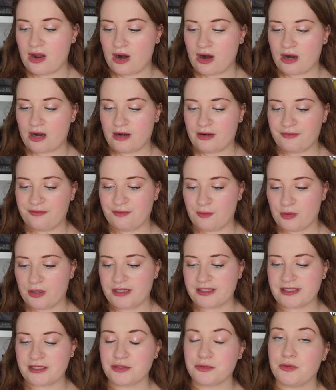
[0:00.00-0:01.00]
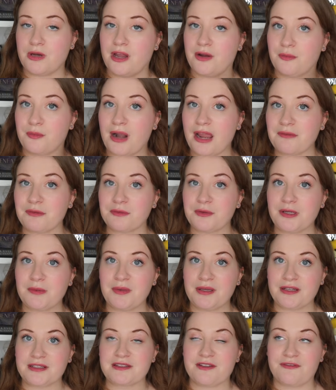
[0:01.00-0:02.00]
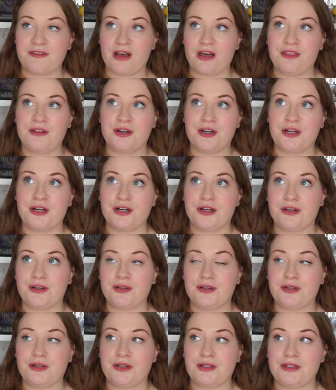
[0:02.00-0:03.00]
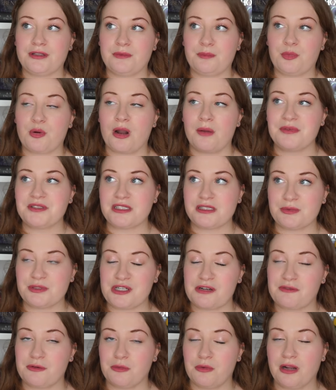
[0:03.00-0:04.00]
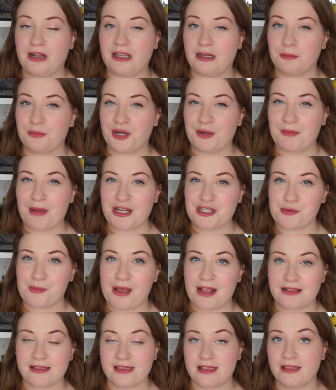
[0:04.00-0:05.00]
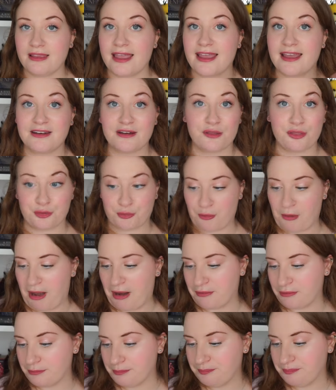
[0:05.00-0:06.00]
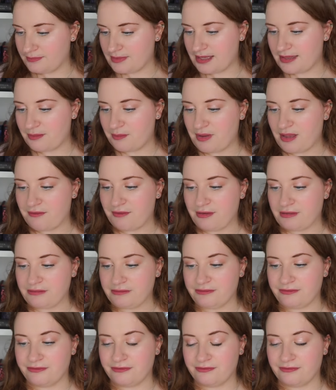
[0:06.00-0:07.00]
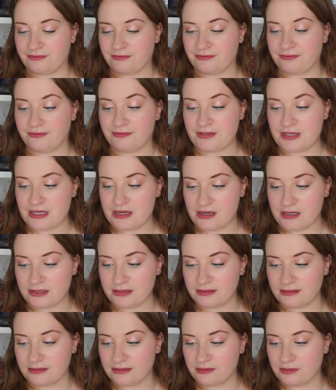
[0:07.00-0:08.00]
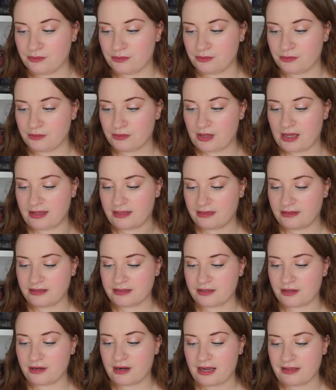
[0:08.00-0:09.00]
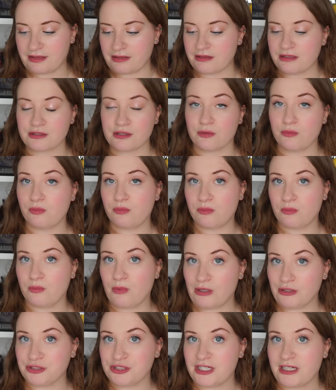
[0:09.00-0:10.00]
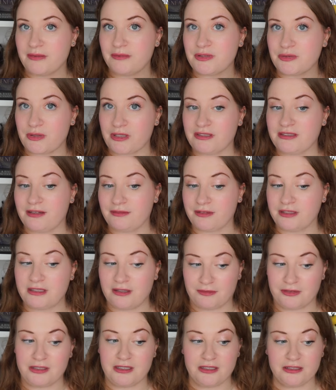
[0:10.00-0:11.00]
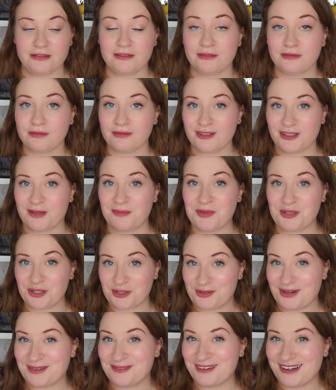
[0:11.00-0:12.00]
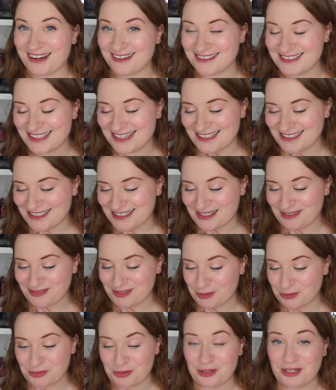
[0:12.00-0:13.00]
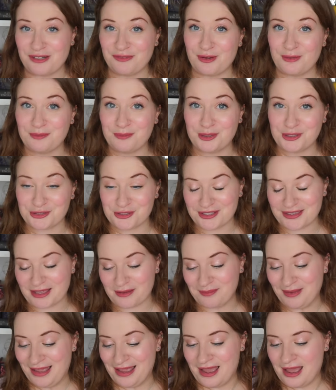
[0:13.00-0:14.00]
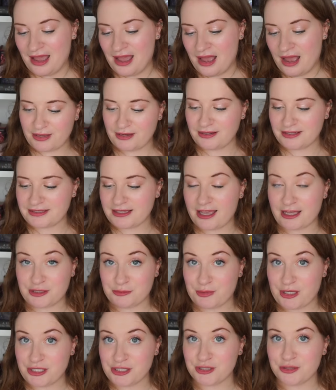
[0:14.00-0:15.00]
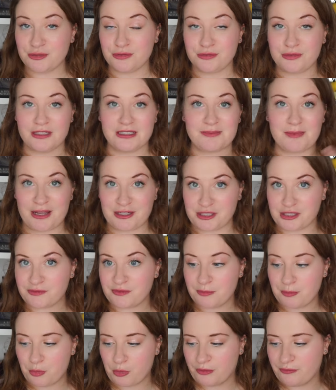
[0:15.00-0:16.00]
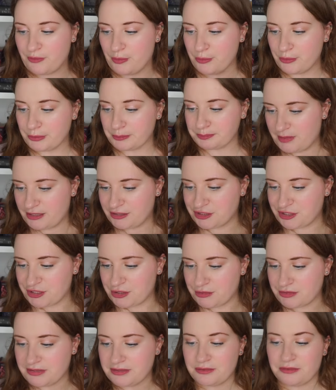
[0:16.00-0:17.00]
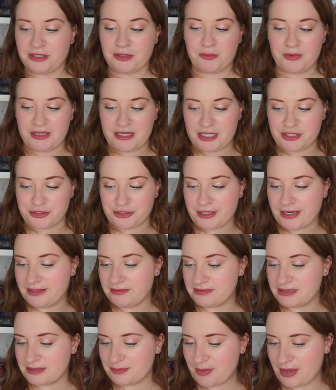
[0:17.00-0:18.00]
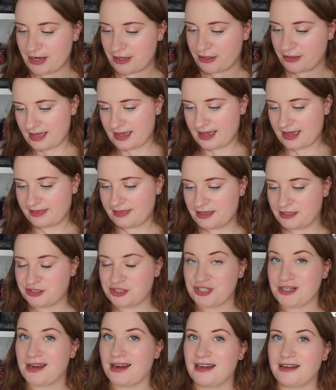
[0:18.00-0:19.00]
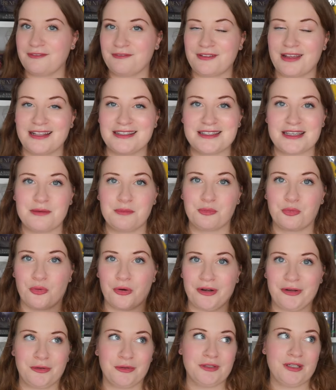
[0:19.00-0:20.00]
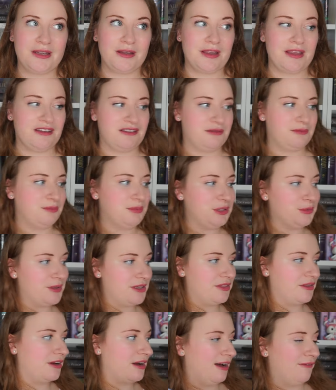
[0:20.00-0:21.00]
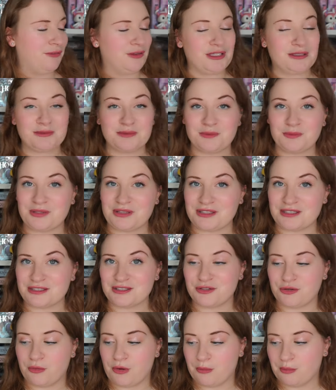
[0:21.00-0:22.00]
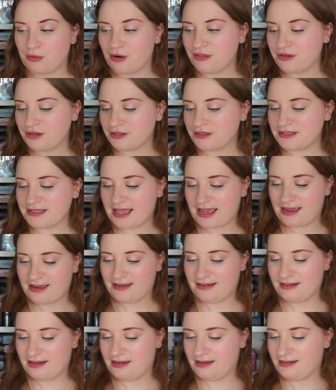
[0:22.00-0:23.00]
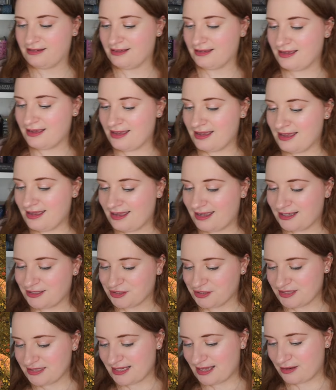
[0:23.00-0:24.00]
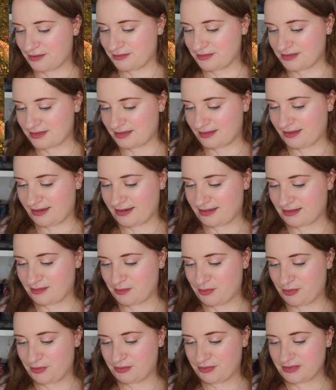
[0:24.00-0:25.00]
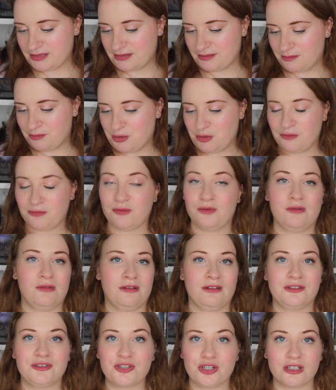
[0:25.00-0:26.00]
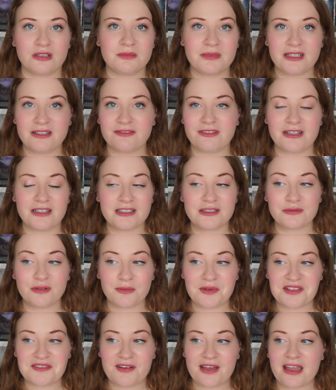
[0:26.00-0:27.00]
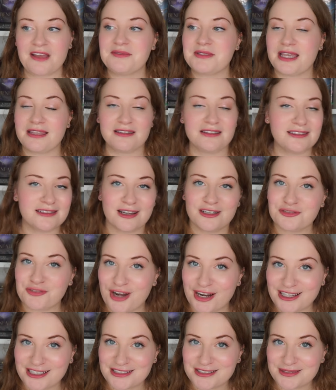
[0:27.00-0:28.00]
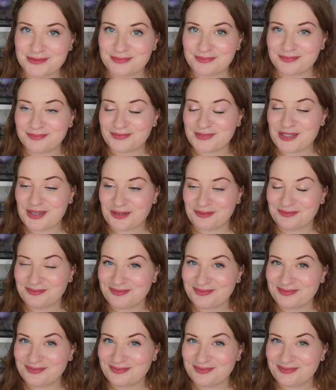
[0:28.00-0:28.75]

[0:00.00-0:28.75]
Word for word: are forced into a rivalry because the father promises whichever one can bring magic back to the land, the crown. And then we have Fionn, And these are, I think these are Welsh names, so I definitely need to look up the correct pronunciations. I'm so sorry if I'm butchering them. Diana is a hedge witch who does magic for poor folk, and she uses only what nature can spare. And then she kind of gets embroiled in between the conflict with these two brothers, and it just sounds like the most beautiful, charming fantasy romance vibes, and it's got dragons. So,